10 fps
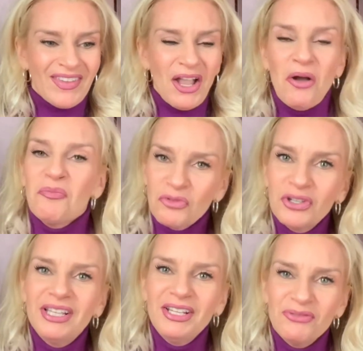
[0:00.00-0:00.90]
I'm
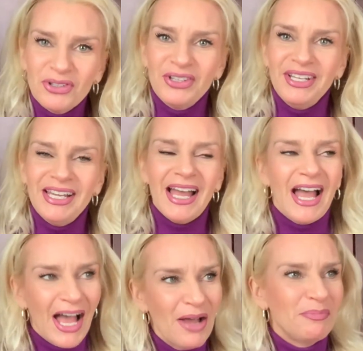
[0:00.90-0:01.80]
really, really
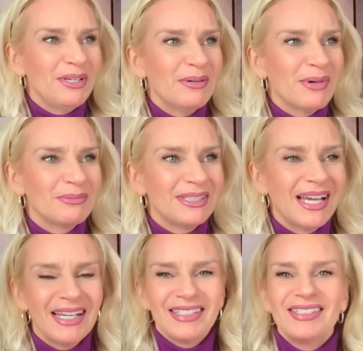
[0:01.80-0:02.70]
happy about
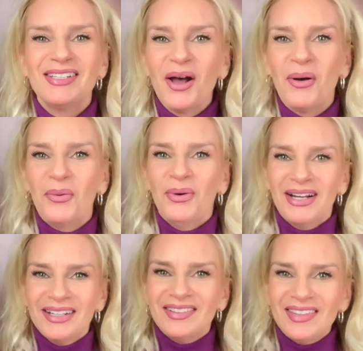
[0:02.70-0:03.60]
that. So
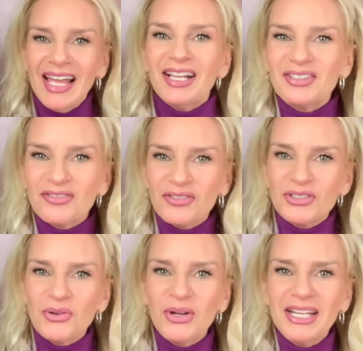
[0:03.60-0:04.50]
thanks for
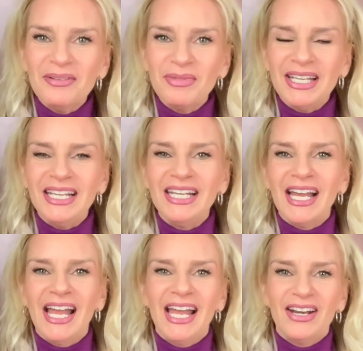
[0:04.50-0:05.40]
joining me,
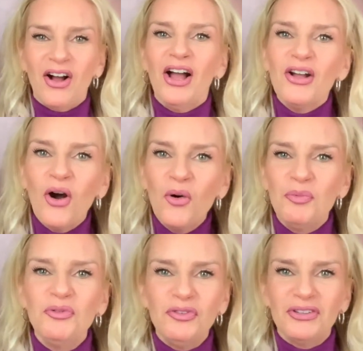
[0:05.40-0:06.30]
and I hope
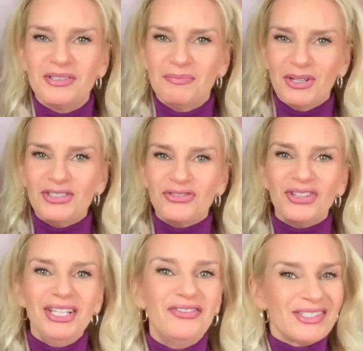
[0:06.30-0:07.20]
you feel as much
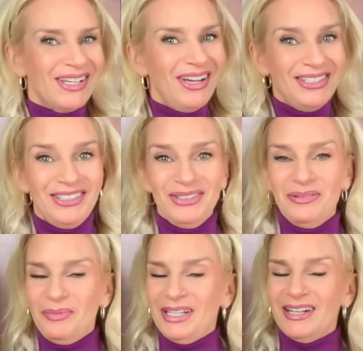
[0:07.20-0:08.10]
relief as I do,
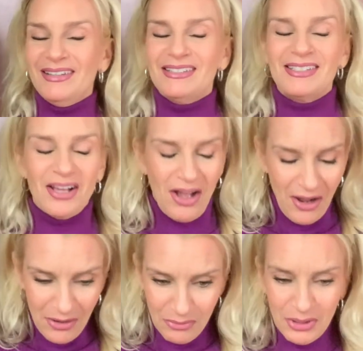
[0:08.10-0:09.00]
because I
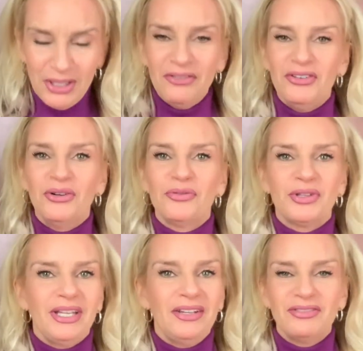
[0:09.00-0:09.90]
really feel
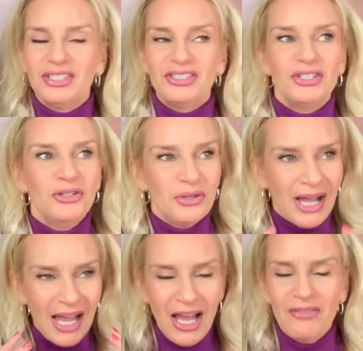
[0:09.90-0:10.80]
relieved to
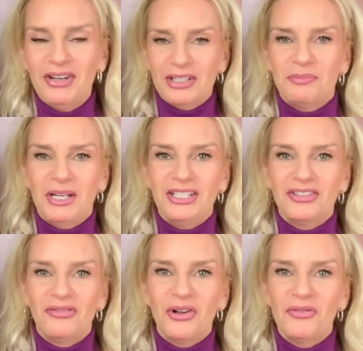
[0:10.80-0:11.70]
have an explanation
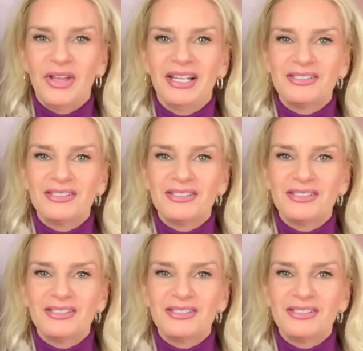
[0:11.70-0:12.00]
of all of that.